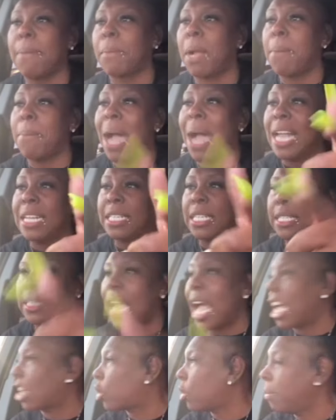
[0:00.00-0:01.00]
time. Come, auntie
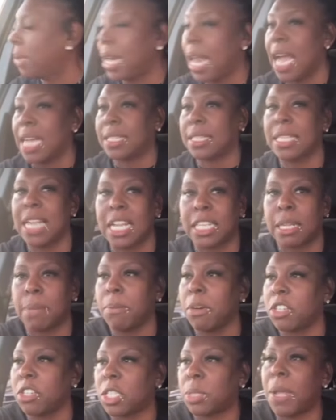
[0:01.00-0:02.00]
talked to me last night.
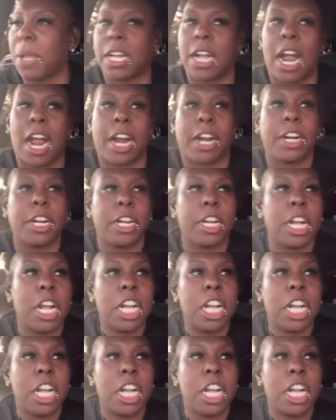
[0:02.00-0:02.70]
I'm respect her.